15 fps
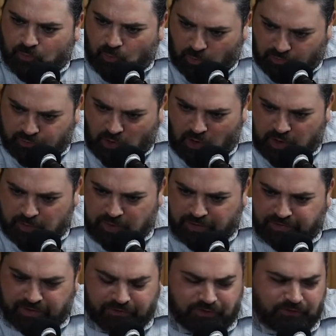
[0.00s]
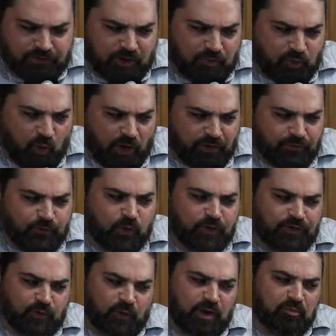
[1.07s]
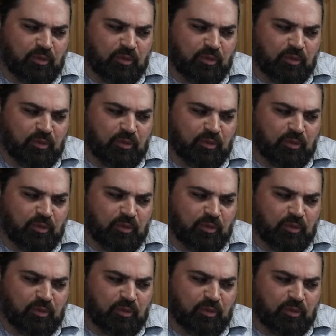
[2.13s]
we'll talk about this at some point, fourth-degree